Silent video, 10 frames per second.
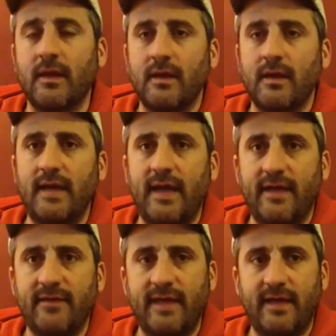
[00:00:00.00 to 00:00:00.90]

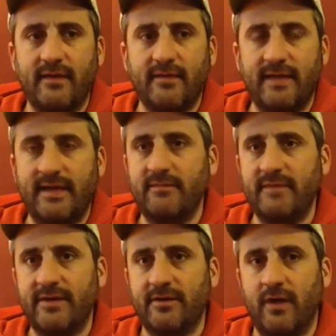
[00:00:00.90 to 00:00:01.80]
Yeah, that came
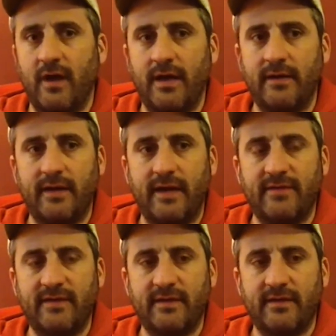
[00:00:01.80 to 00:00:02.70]
later on. I
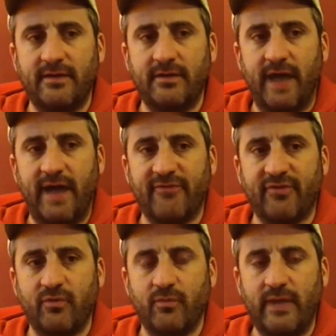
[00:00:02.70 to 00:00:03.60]
think,
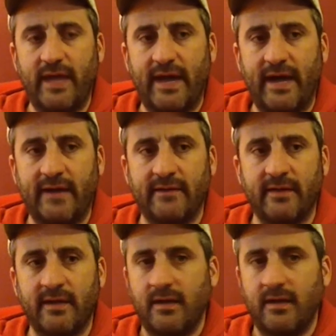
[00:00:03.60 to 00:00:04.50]
after we had,
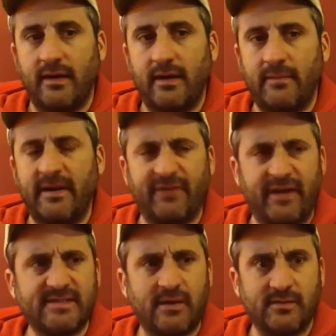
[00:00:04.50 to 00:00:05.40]
and I
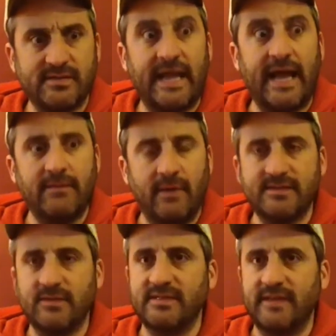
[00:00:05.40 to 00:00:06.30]
forget, sorry, it was 9
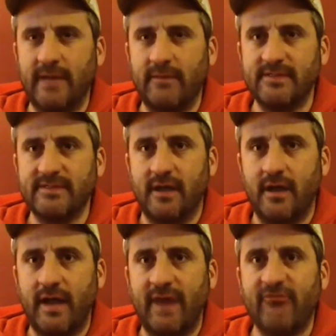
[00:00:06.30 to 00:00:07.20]
months. It was 9 months
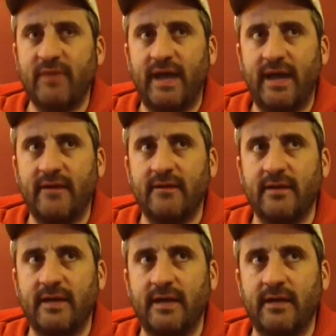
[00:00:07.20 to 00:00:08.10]
long. After we had
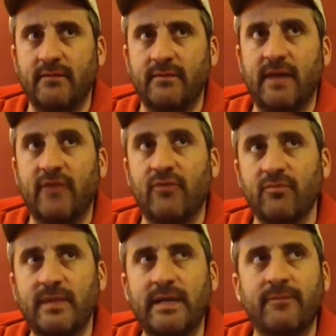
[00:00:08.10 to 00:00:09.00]
that group
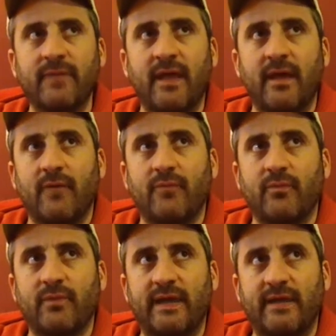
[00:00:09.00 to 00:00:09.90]
meet,
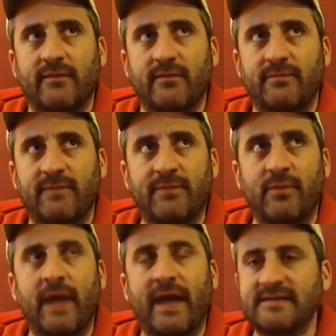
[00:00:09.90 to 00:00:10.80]
when people
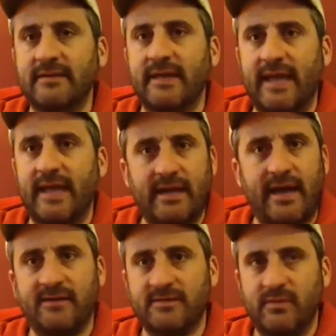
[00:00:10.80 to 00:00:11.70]
were asking like, "Hey,
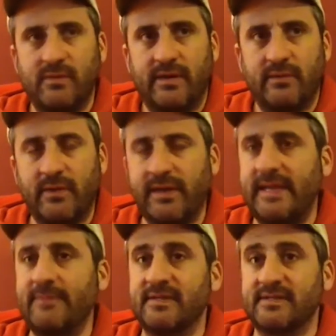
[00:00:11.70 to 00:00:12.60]
how did we want to
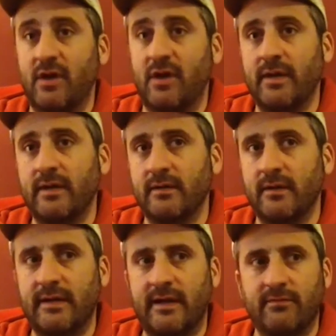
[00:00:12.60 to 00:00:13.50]
keep this going?"
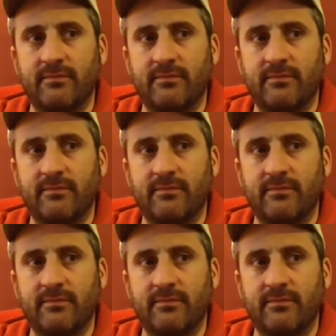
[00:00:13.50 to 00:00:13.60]
And I,